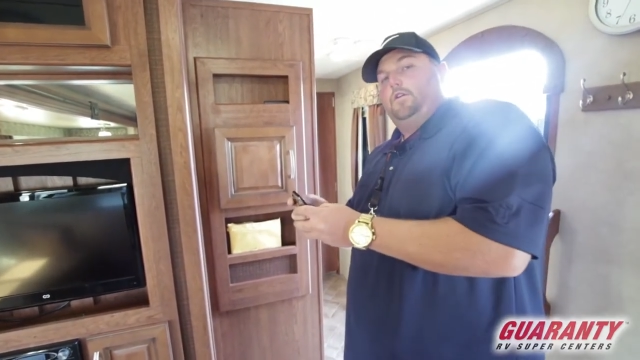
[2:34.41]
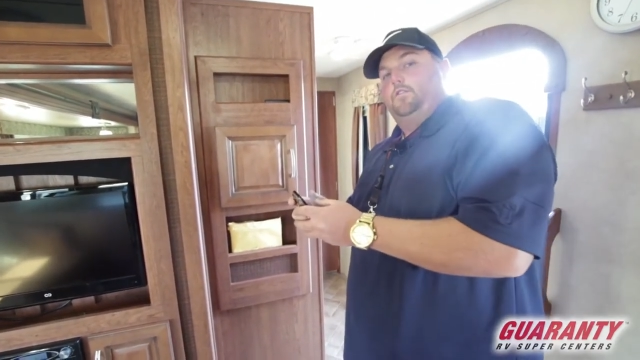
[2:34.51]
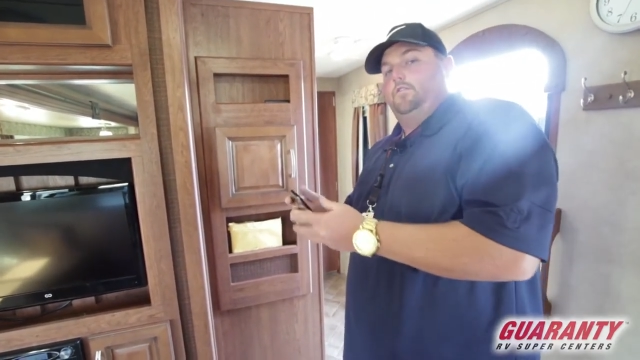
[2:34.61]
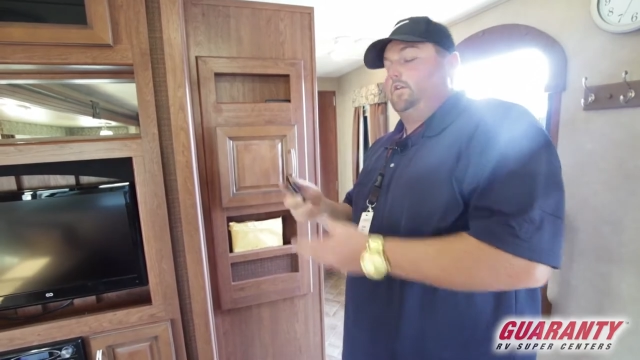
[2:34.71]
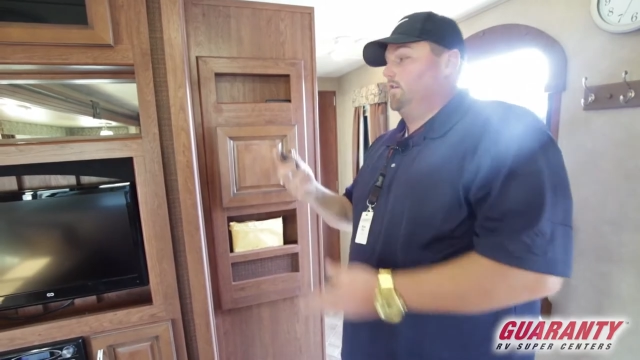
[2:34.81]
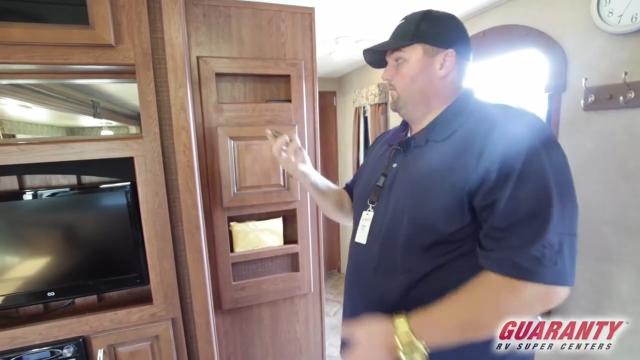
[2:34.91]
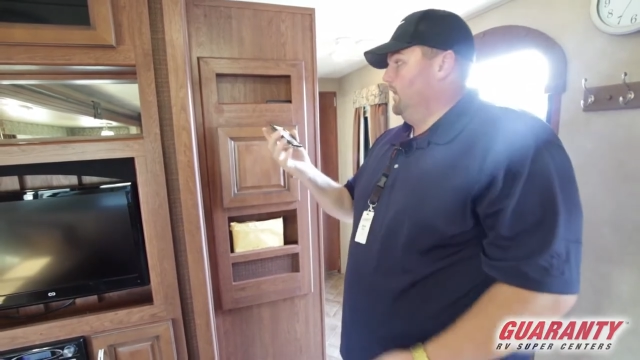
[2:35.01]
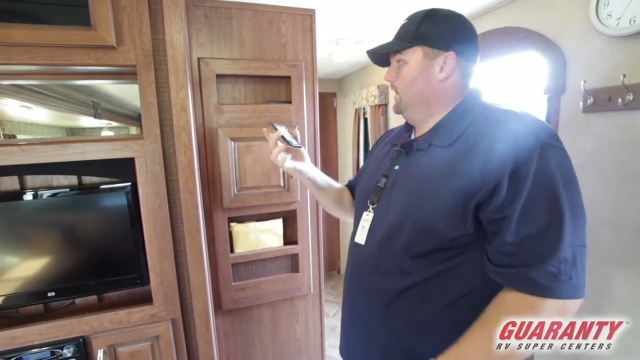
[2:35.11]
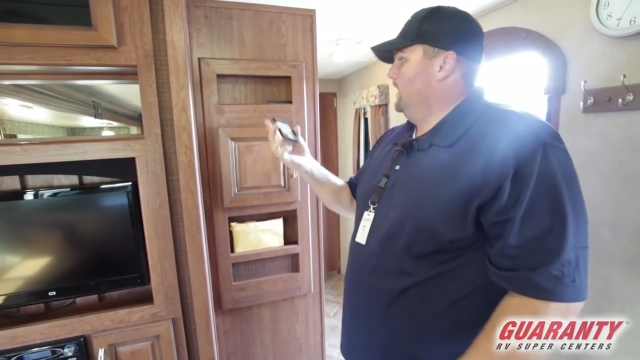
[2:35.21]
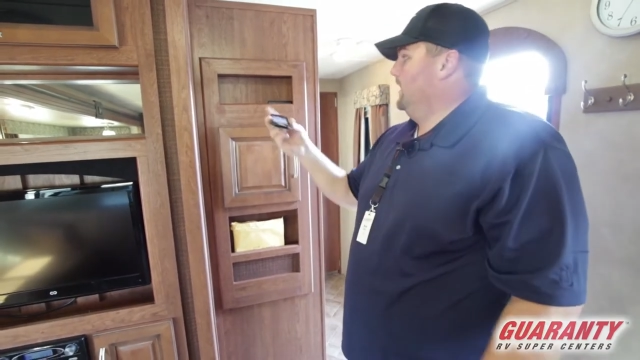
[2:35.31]
you're doing and
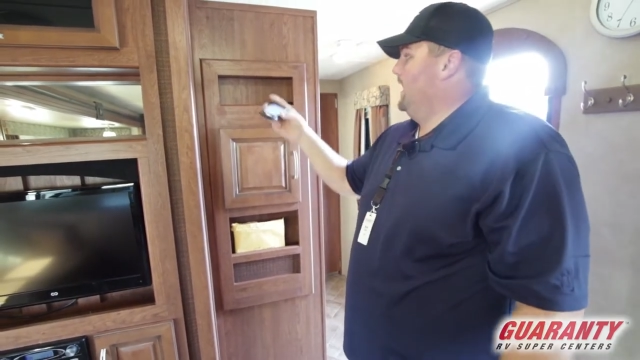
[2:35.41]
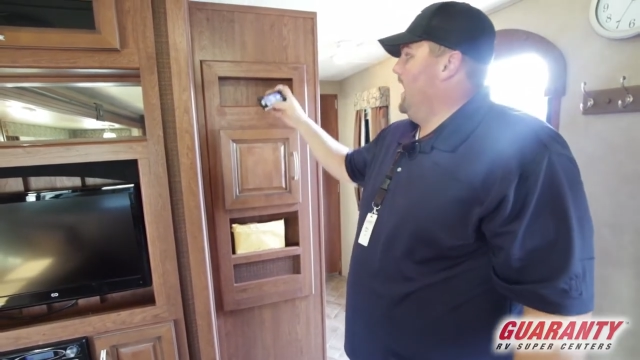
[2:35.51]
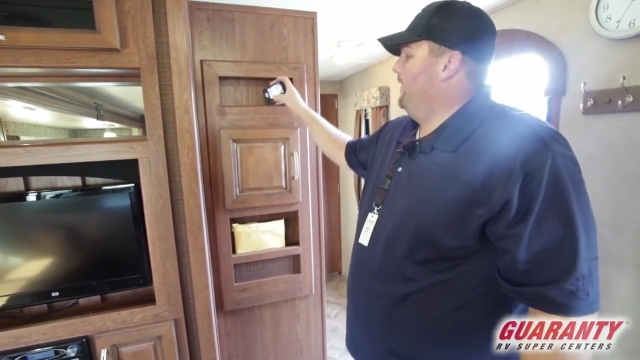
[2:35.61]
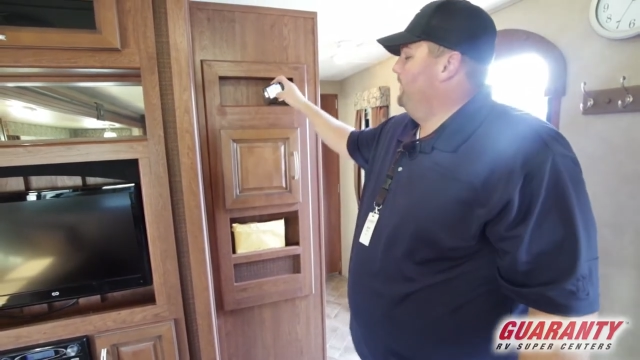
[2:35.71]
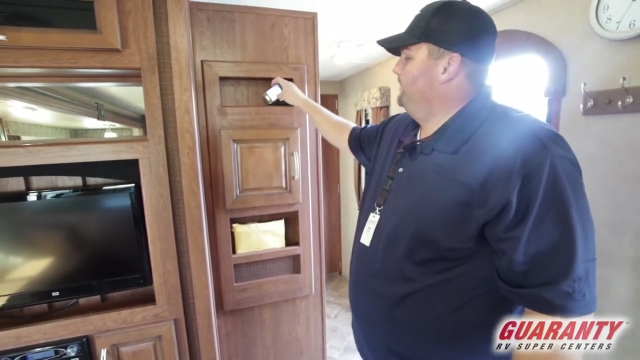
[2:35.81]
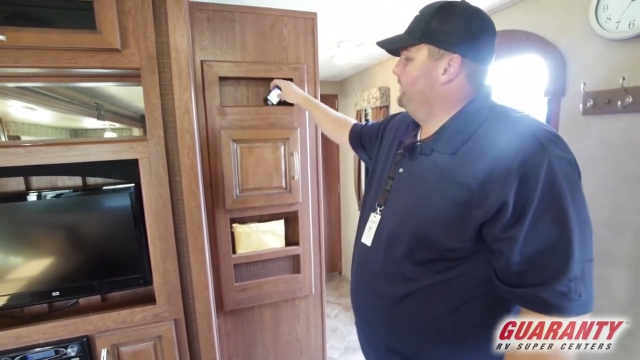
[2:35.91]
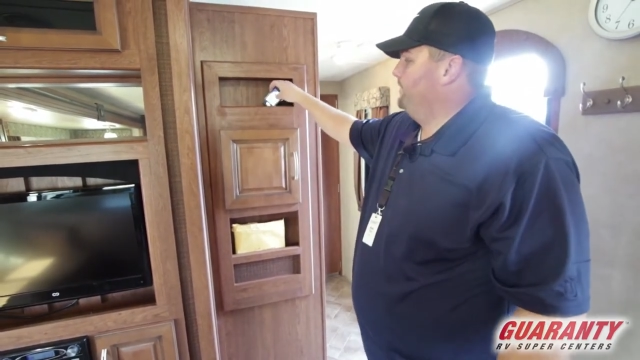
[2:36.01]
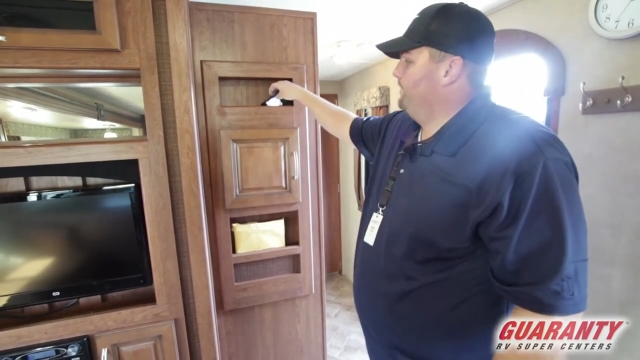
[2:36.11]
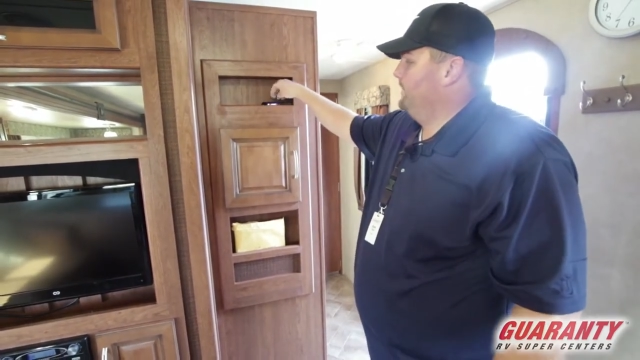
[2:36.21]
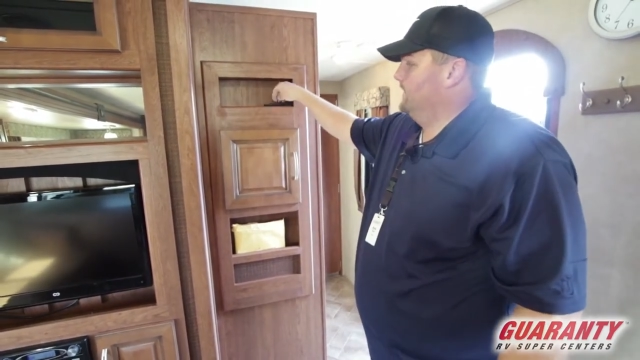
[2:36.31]
run it in and out.
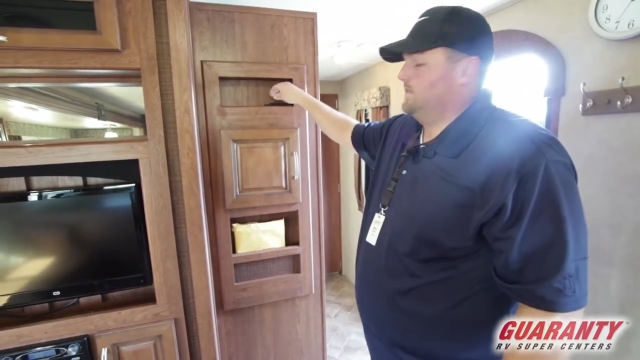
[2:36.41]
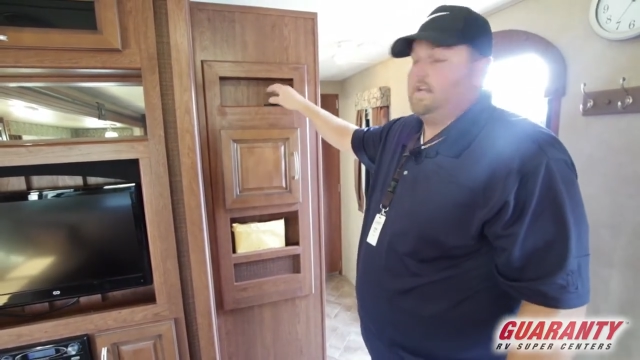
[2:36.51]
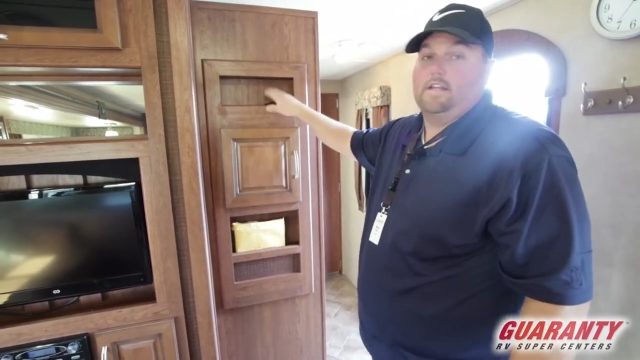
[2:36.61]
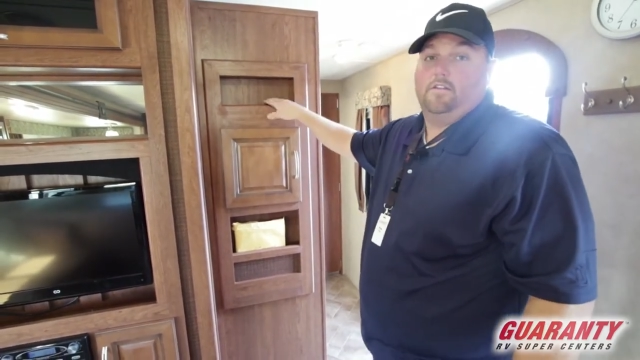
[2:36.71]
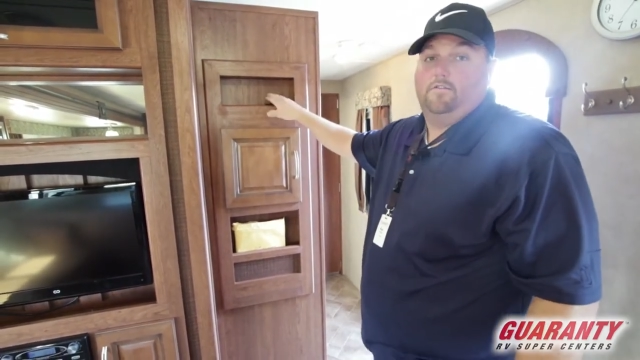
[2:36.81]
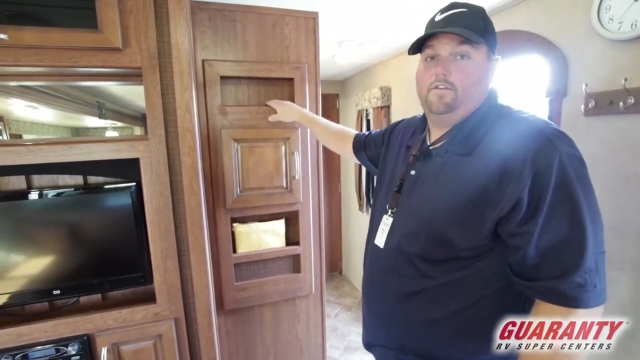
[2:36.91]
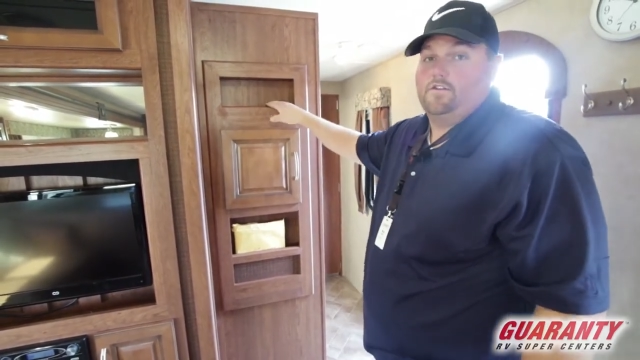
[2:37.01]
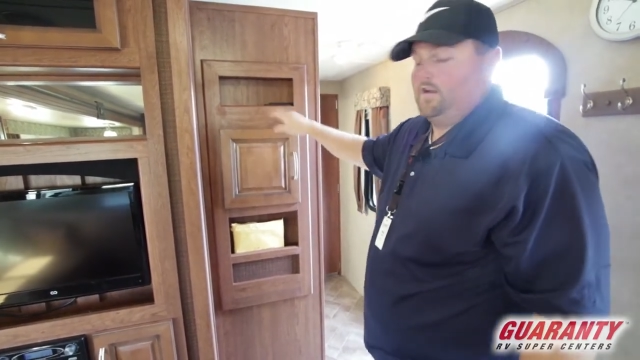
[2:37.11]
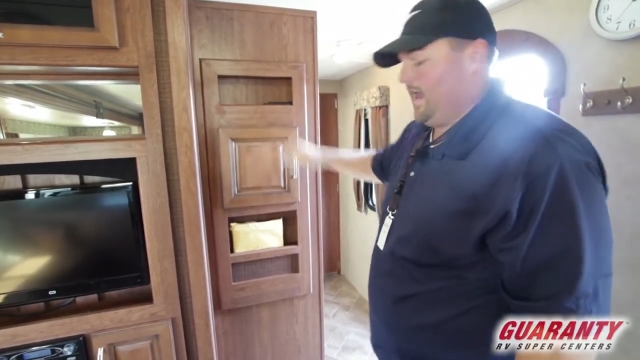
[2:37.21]
That's a nice little feature to